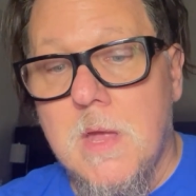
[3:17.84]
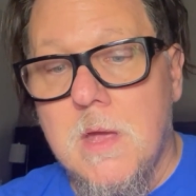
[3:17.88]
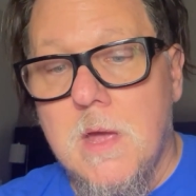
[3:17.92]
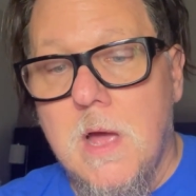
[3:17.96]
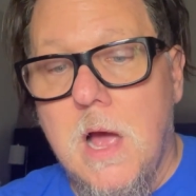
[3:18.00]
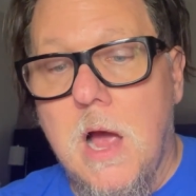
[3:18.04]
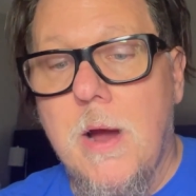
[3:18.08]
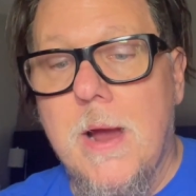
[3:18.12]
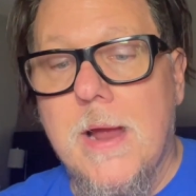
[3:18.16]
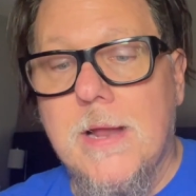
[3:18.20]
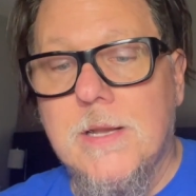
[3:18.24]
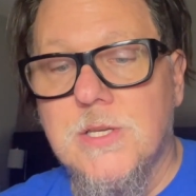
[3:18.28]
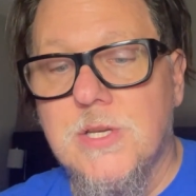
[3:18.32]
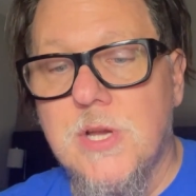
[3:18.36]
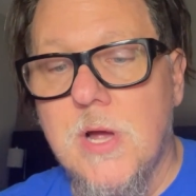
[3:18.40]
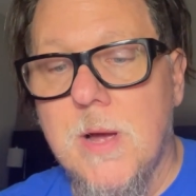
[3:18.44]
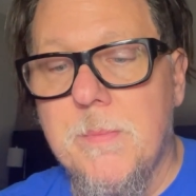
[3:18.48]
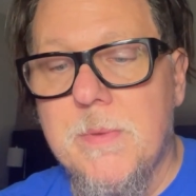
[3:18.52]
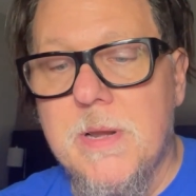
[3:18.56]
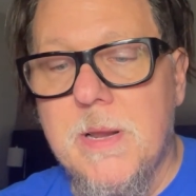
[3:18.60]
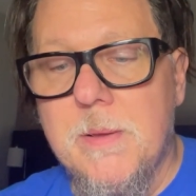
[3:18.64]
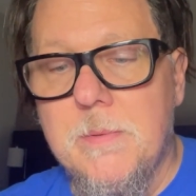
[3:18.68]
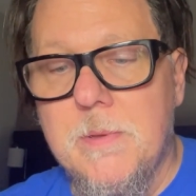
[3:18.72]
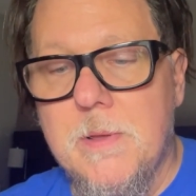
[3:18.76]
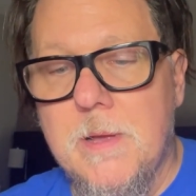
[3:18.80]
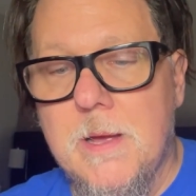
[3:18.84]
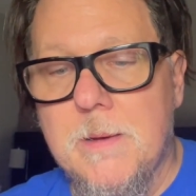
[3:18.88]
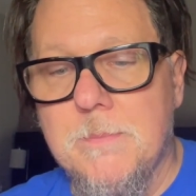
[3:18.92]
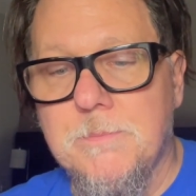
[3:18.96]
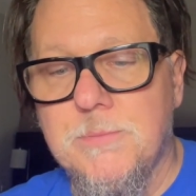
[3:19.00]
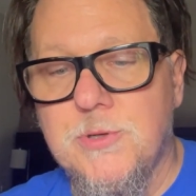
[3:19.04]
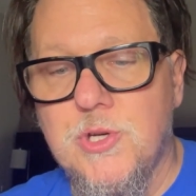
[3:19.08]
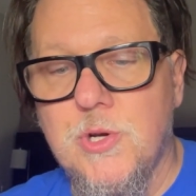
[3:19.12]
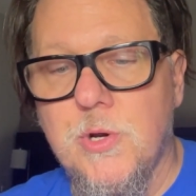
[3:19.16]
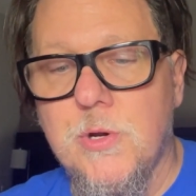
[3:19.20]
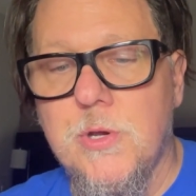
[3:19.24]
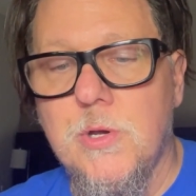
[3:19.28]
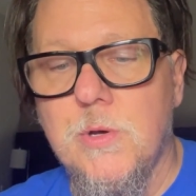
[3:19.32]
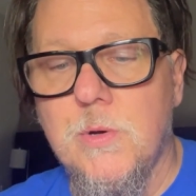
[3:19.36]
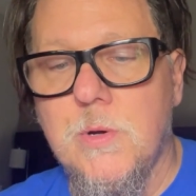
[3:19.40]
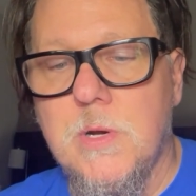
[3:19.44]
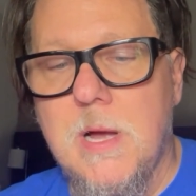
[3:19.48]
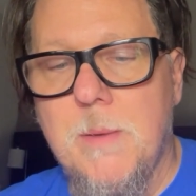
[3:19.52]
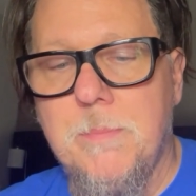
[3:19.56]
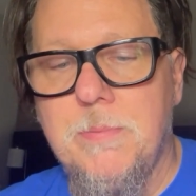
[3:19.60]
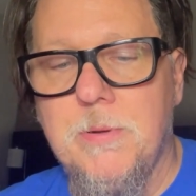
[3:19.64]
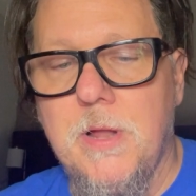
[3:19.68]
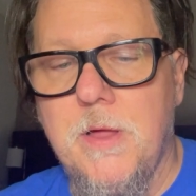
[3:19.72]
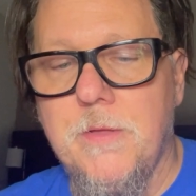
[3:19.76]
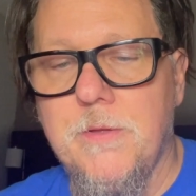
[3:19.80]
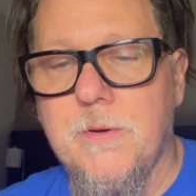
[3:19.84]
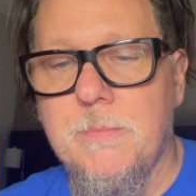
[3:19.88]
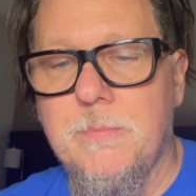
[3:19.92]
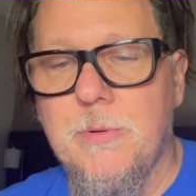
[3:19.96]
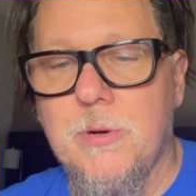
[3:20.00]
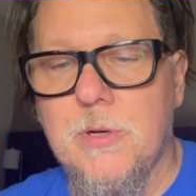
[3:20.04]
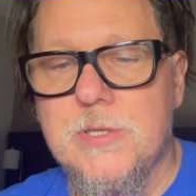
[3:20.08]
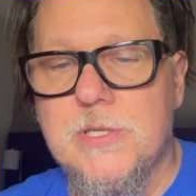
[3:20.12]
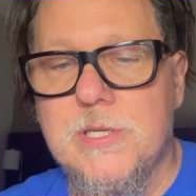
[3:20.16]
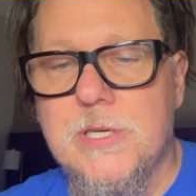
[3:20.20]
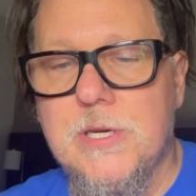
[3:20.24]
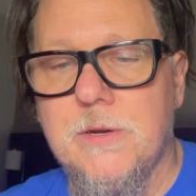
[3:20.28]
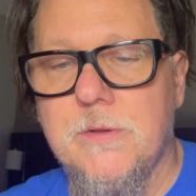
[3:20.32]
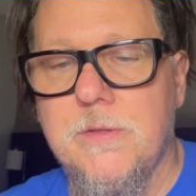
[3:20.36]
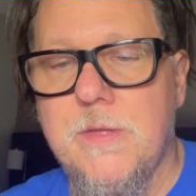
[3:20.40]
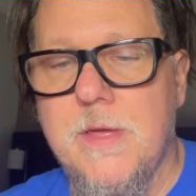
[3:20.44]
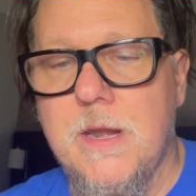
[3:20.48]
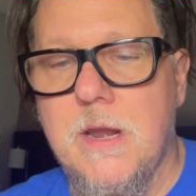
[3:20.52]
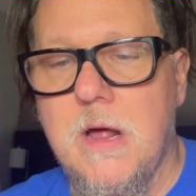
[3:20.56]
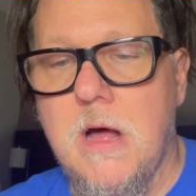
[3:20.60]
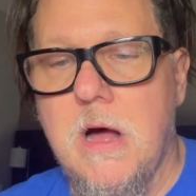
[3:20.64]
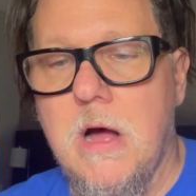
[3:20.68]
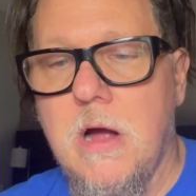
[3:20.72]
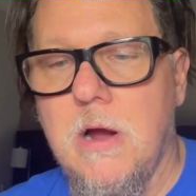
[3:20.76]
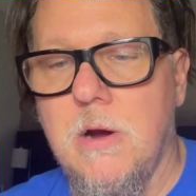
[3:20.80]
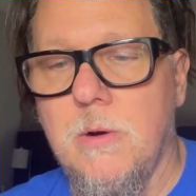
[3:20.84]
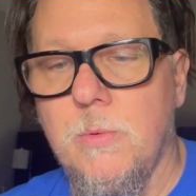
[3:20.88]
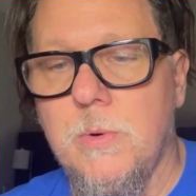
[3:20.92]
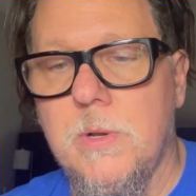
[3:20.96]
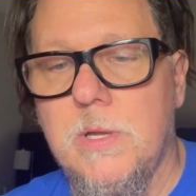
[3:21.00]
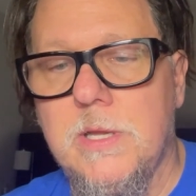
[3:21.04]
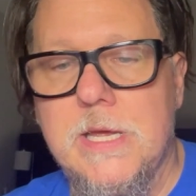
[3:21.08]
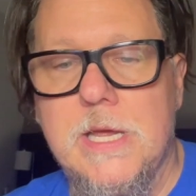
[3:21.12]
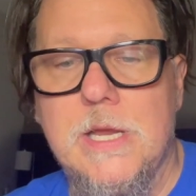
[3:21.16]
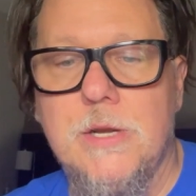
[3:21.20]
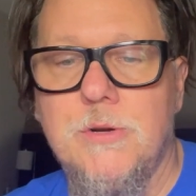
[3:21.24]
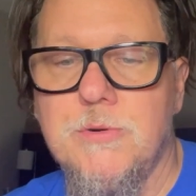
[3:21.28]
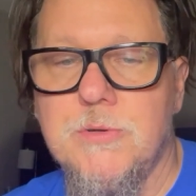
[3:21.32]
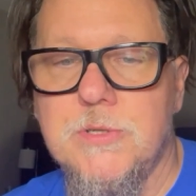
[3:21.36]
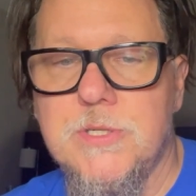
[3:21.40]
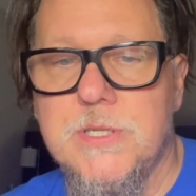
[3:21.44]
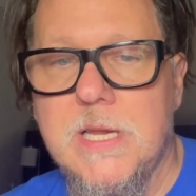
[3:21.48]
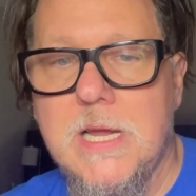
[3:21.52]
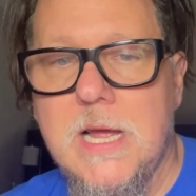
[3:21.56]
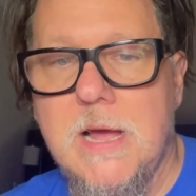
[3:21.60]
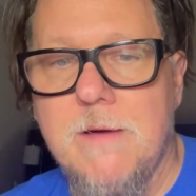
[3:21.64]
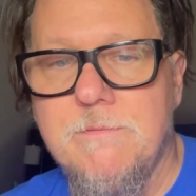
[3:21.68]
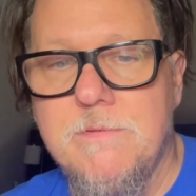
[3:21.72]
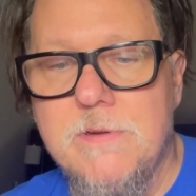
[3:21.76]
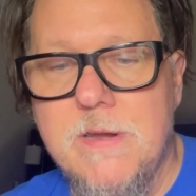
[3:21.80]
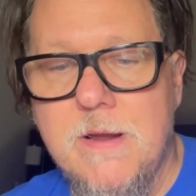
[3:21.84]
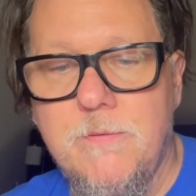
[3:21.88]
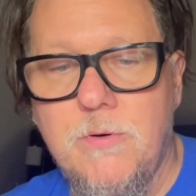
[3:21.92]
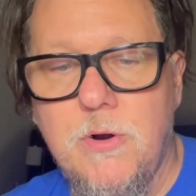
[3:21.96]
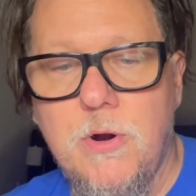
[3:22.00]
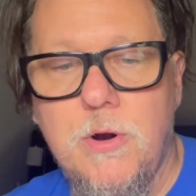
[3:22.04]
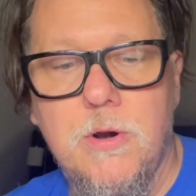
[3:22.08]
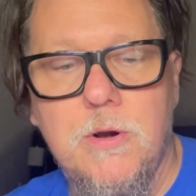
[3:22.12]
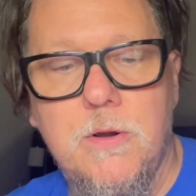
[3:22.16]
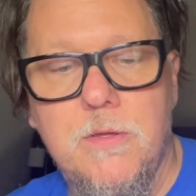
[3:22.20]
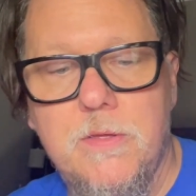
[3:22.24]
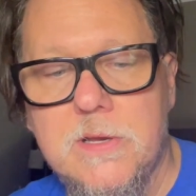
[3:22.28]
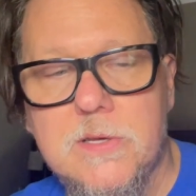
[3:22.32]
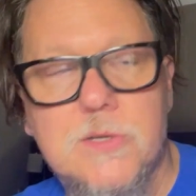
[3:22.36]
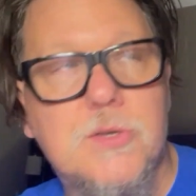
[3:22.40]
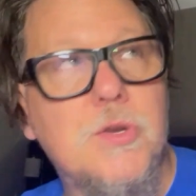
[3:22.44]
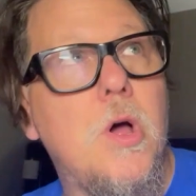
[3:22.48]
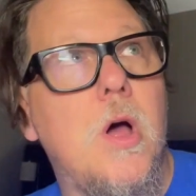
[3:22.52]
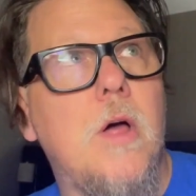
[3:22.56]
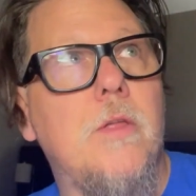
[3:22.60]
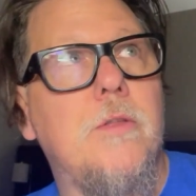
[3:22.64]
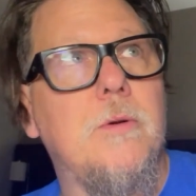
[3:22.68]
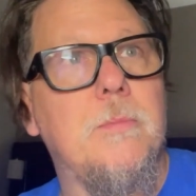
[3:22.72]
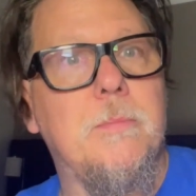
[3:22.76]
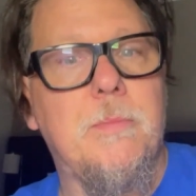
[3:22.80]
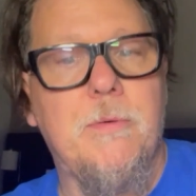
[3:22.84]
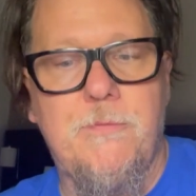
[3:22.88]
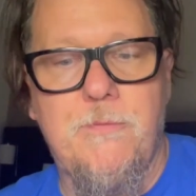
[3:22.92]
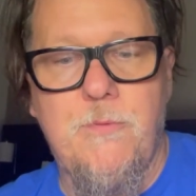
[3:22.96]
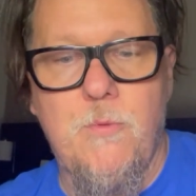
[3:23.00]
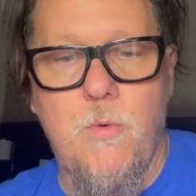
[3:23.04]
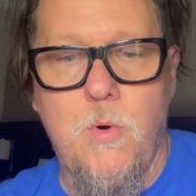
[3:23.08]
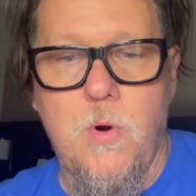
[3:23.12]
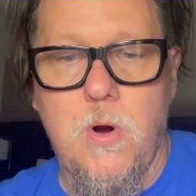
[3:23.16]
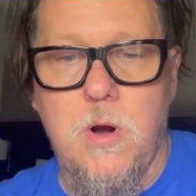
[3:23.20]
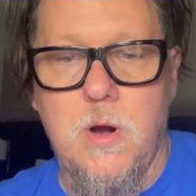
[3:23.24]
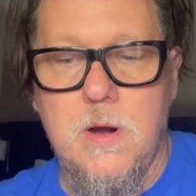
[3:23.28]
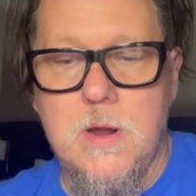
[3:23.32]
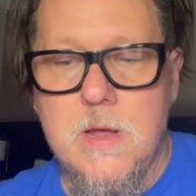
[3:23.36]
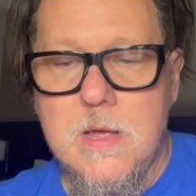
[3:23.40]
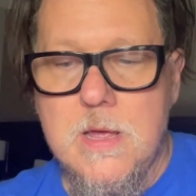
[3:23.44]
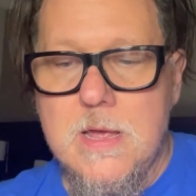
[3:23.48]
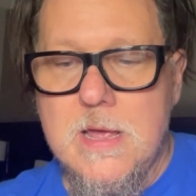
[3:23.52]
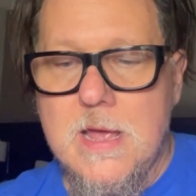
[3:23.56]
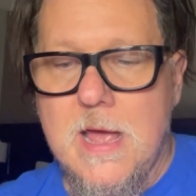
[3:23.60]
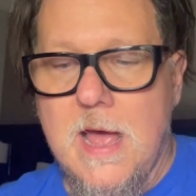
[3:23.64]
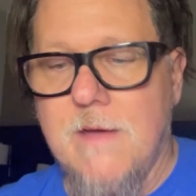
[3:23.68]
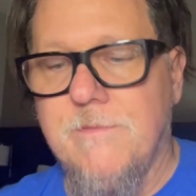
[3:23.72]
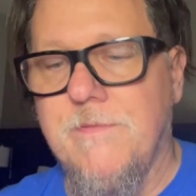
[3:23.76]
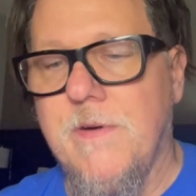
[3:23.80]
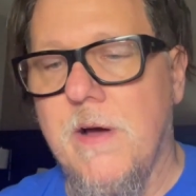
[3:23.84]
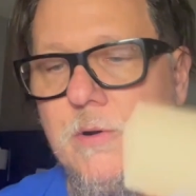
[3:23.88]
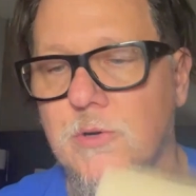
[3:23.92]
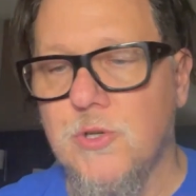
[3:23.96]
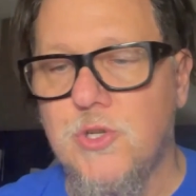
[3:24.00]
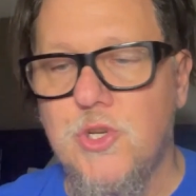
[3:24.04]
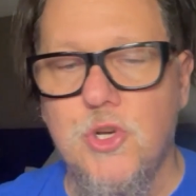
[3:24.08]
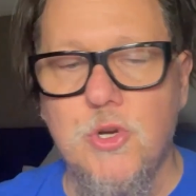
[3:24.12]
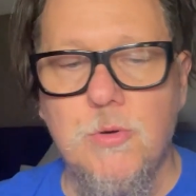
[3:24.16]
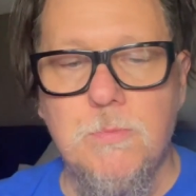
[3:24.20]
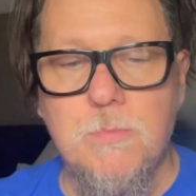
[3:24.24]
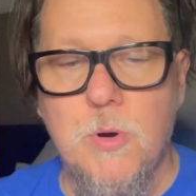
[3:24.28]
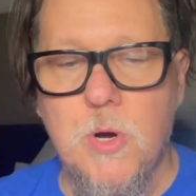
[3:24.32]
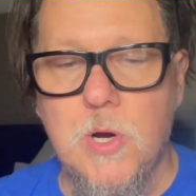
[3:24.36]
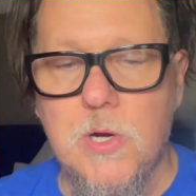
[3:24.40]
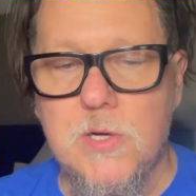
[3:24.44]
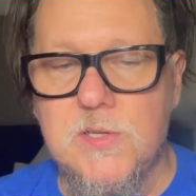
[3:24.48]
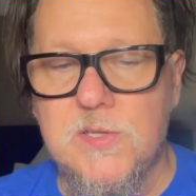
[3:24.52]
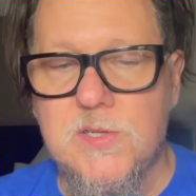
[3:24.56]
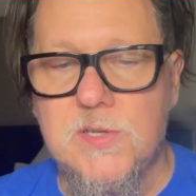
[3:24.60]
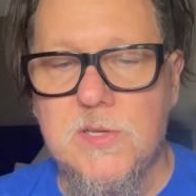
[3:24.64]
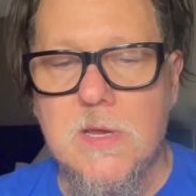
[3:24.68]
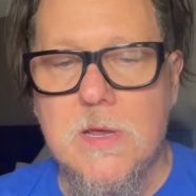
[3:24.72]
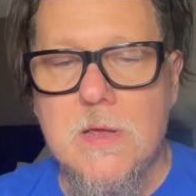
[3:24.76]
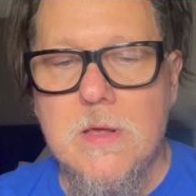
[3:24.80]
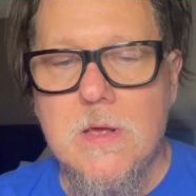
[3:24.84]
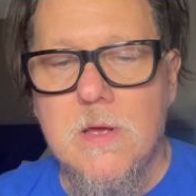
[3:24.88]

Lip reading: All right, so I'm going to show you a couple other books here that are really interesting. I've never heard of this author before. I found two books.